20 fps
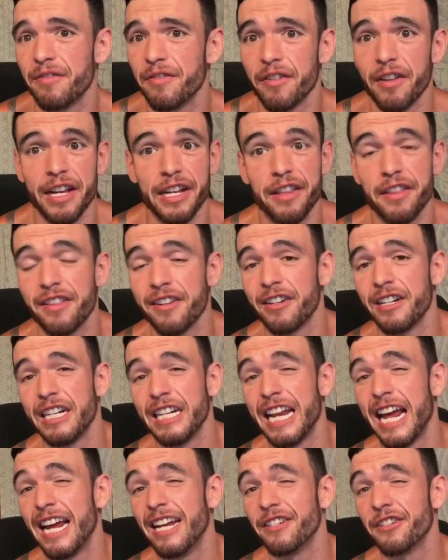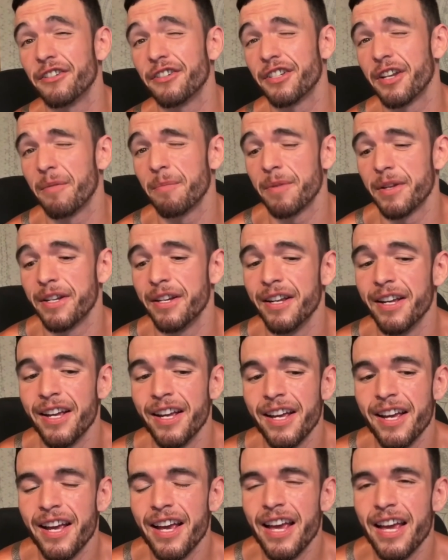for like thirty days or something
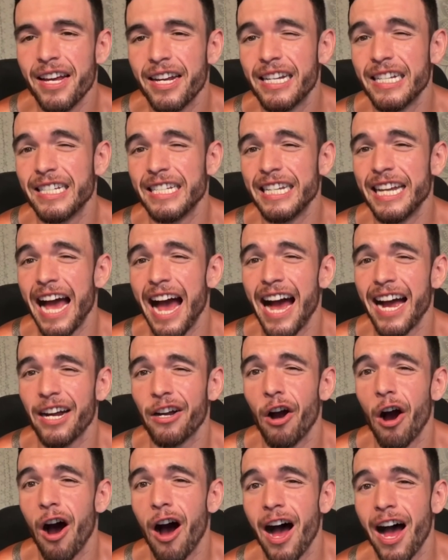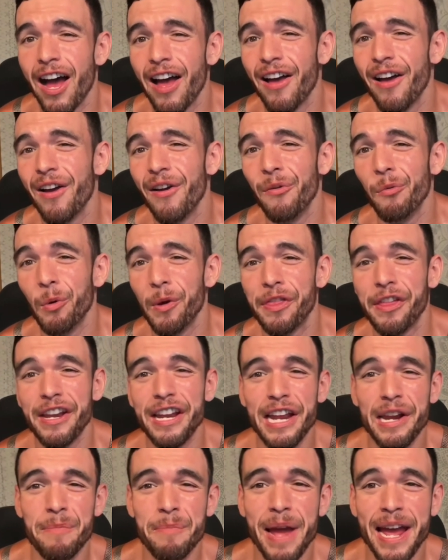because he got caught with an
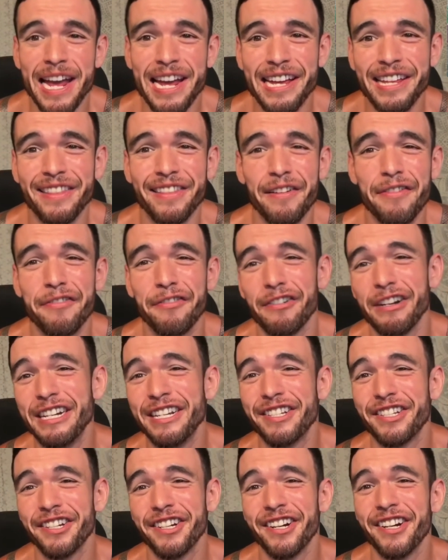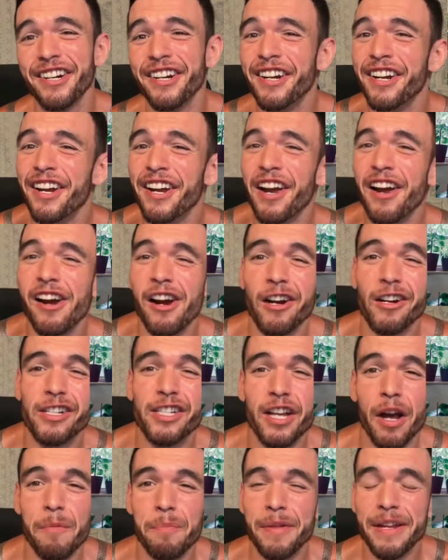inmate in the freezer or
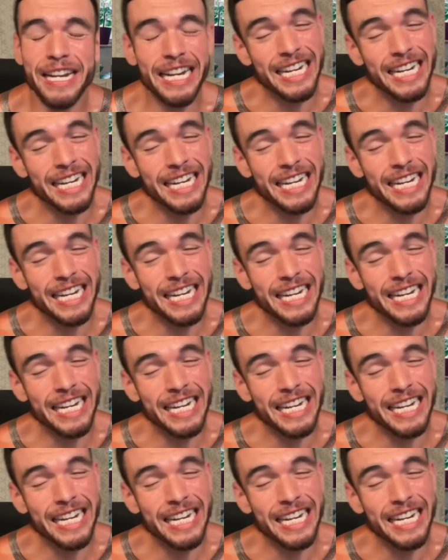something.